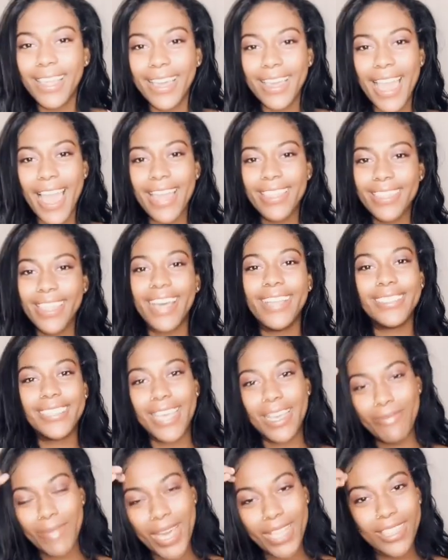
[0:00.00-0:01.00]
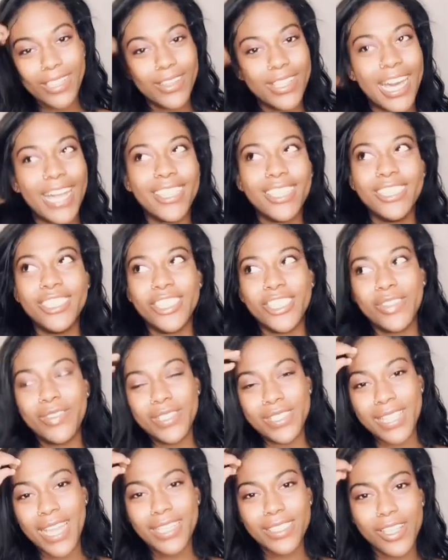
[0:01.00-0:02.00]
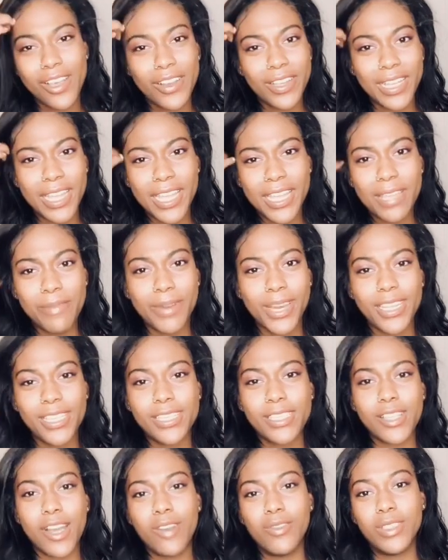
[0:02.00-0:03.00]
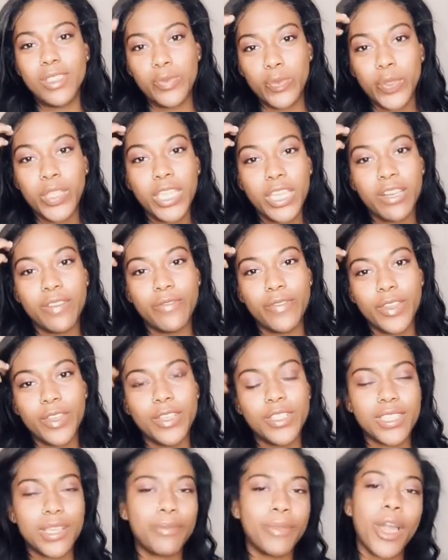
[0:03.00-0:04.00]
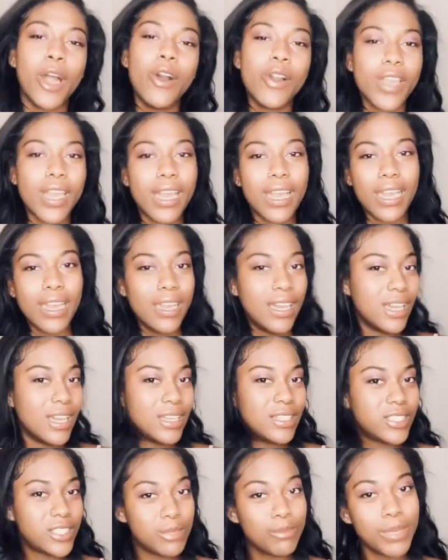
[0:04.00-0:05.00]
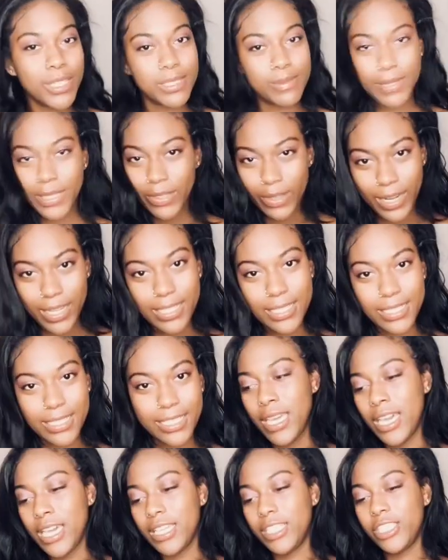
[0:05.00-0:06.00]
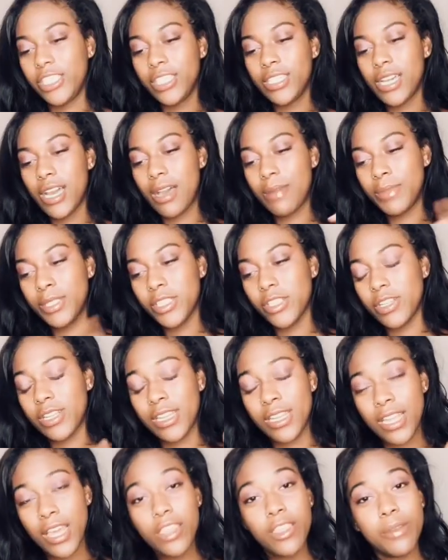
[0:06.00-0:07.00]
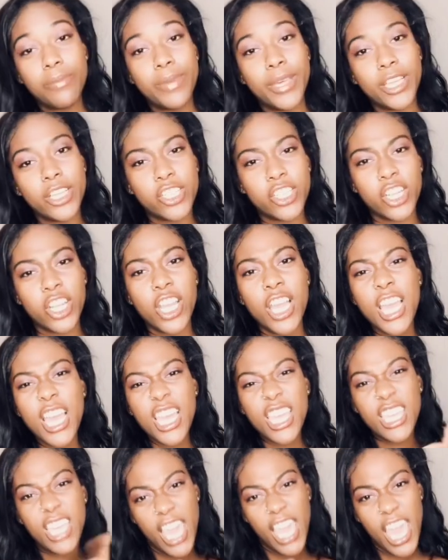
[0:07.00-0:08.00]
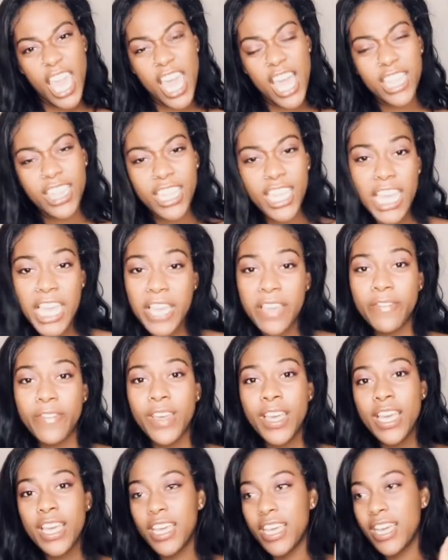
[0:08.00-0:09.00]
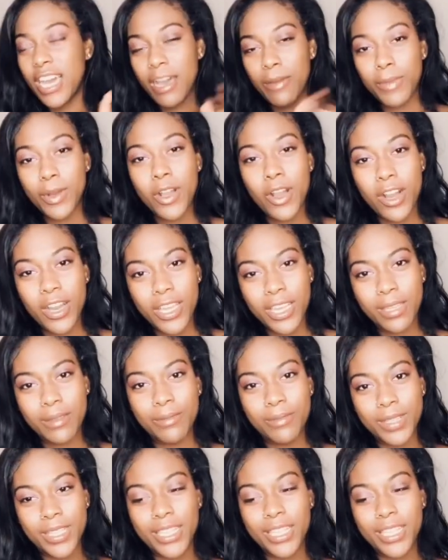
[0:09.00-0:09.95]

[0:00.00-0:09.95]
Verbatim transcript: like at that time I, I legit was not talking to anybody so I was really confused I'm like okay she must be crazy she comments on another picture yeah leave I'm gonna call him